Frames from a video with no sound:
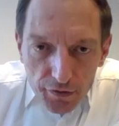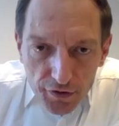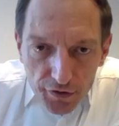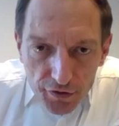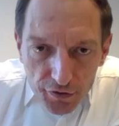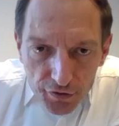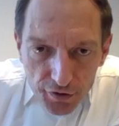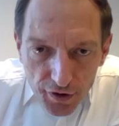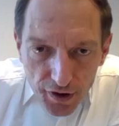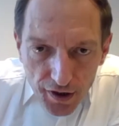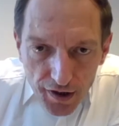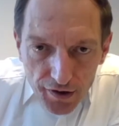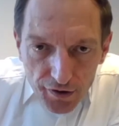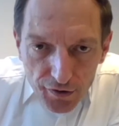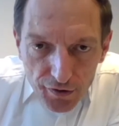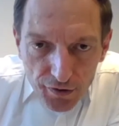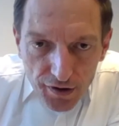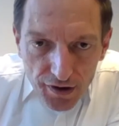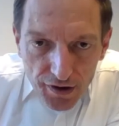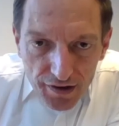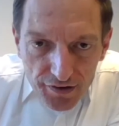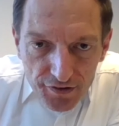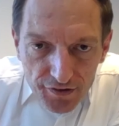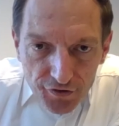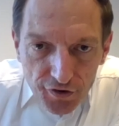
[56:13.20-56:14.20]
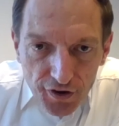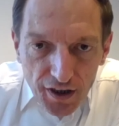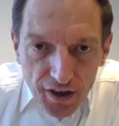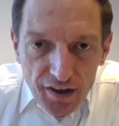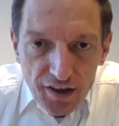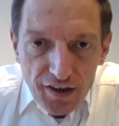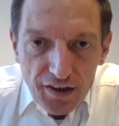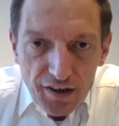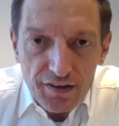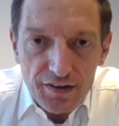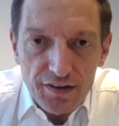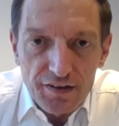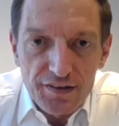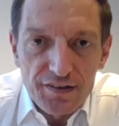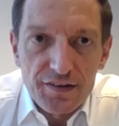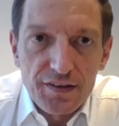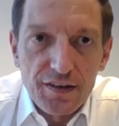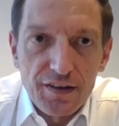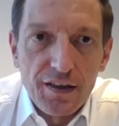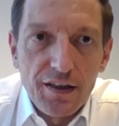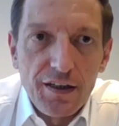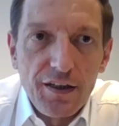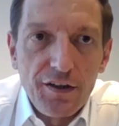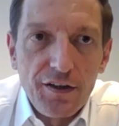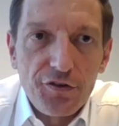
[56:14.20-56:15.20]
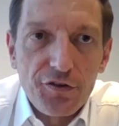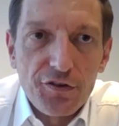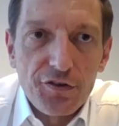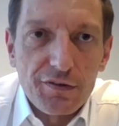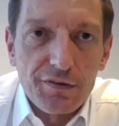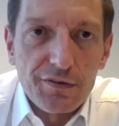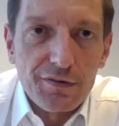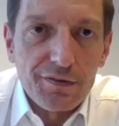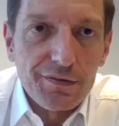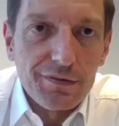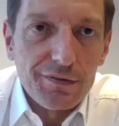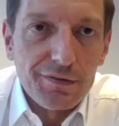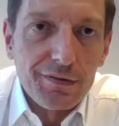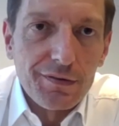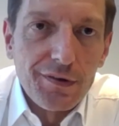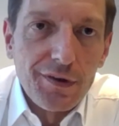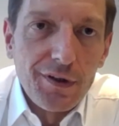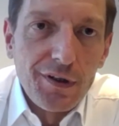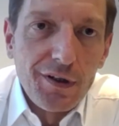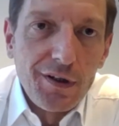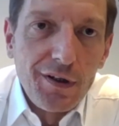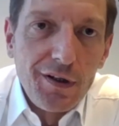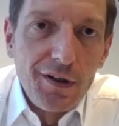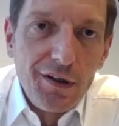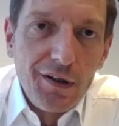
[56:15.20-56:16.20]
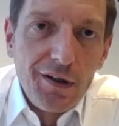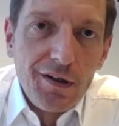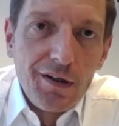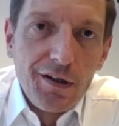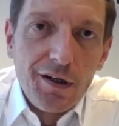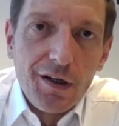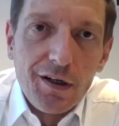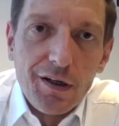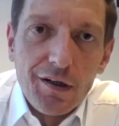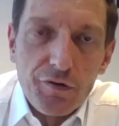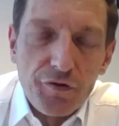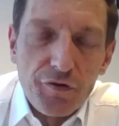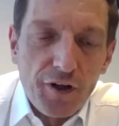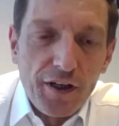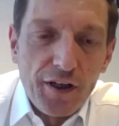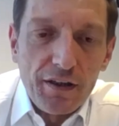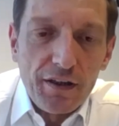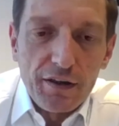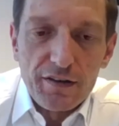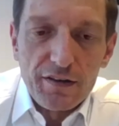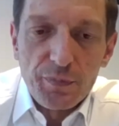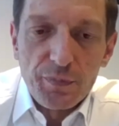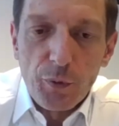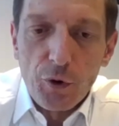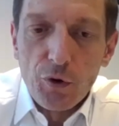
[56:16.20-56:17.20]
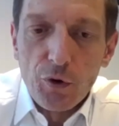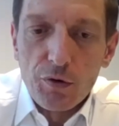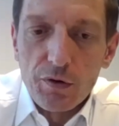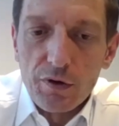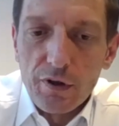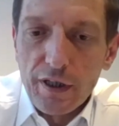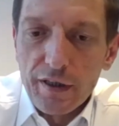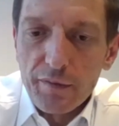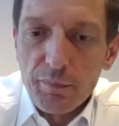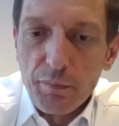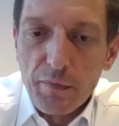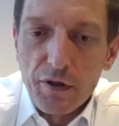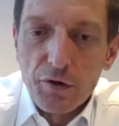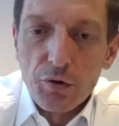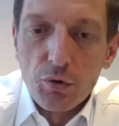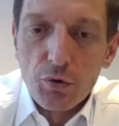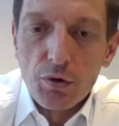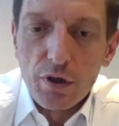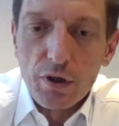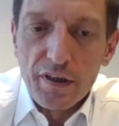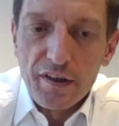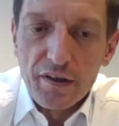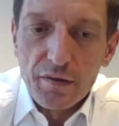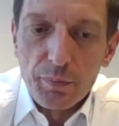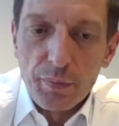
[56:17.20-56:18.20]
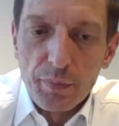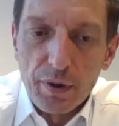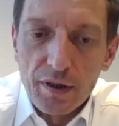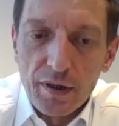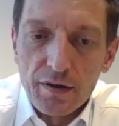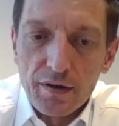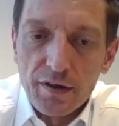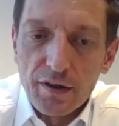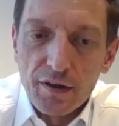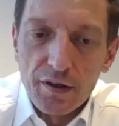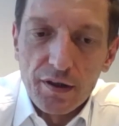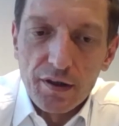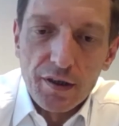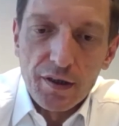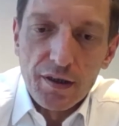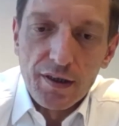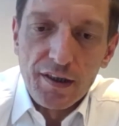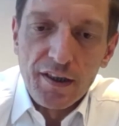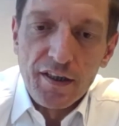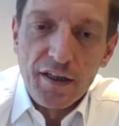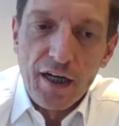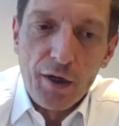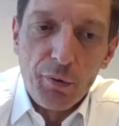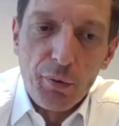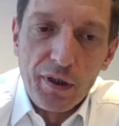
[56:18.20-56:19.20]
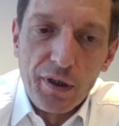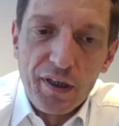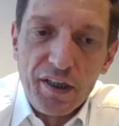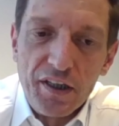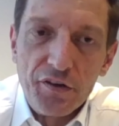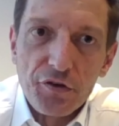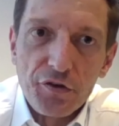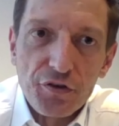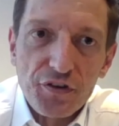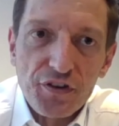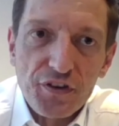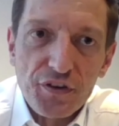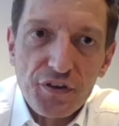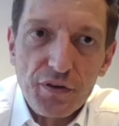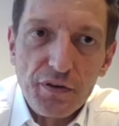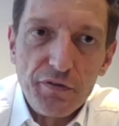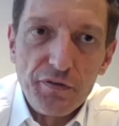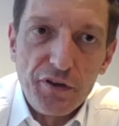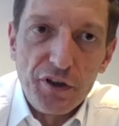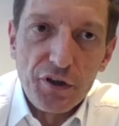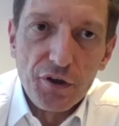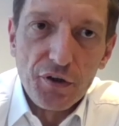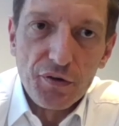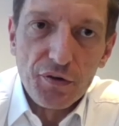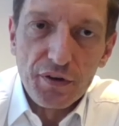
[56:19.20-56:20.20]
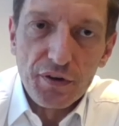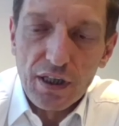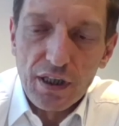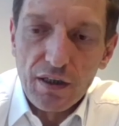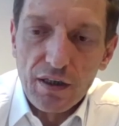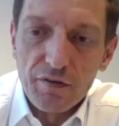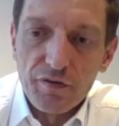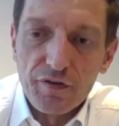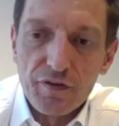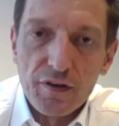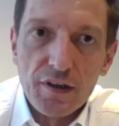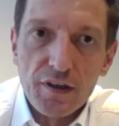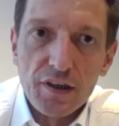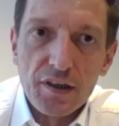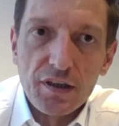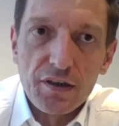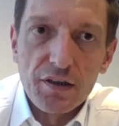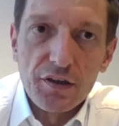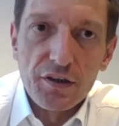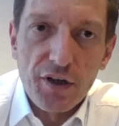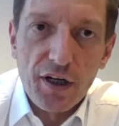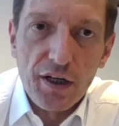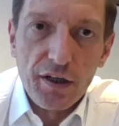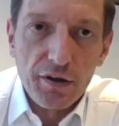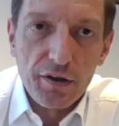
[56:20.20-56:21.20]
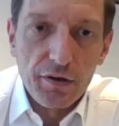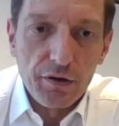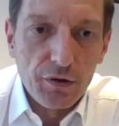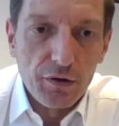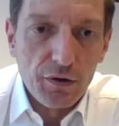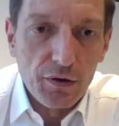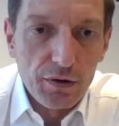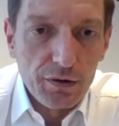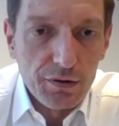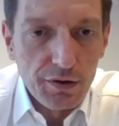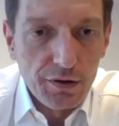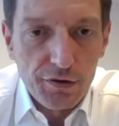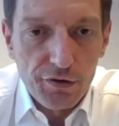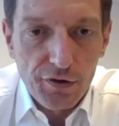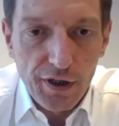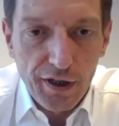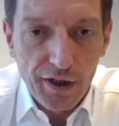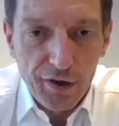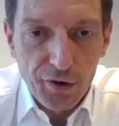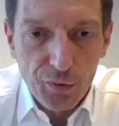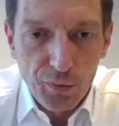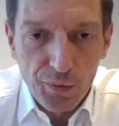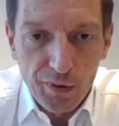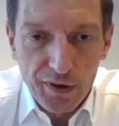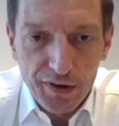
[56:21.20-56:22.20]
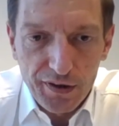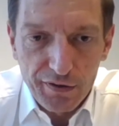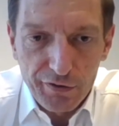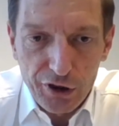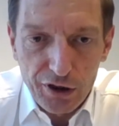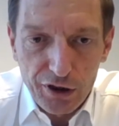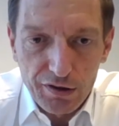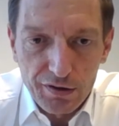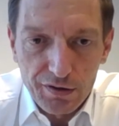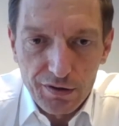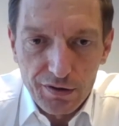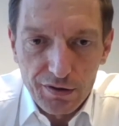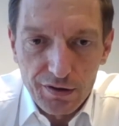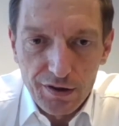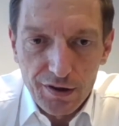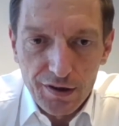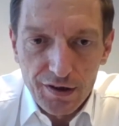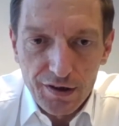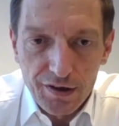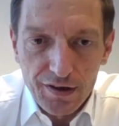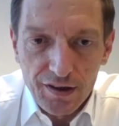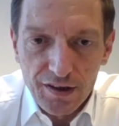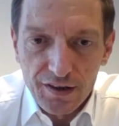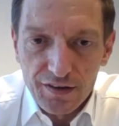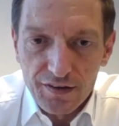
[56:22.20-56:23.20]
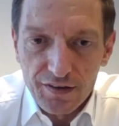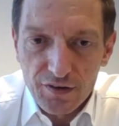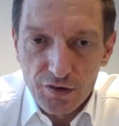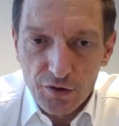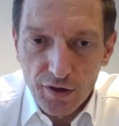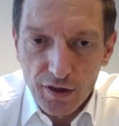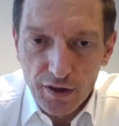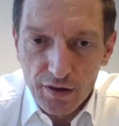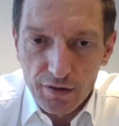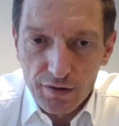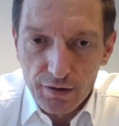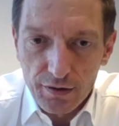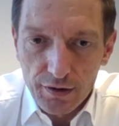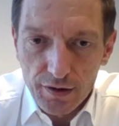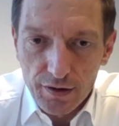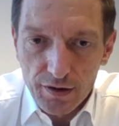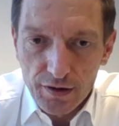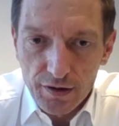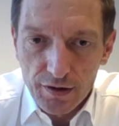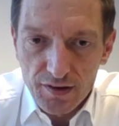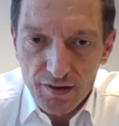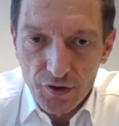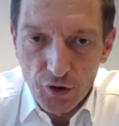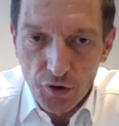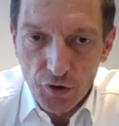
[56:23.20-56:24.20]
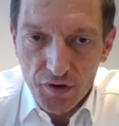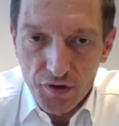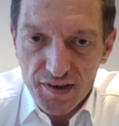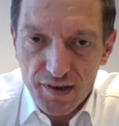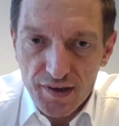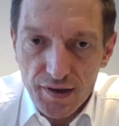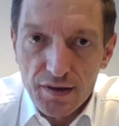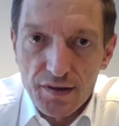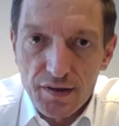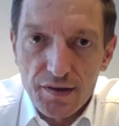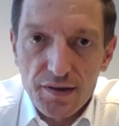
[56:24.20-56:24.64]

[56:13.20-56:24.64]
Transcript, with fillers: cryogenic distillation. Uh, frankly spoken, let me Google it. But uh, in our industry, we don't have uh, cryo, cryo, whatever uh, thing. So that uh, is nonsense.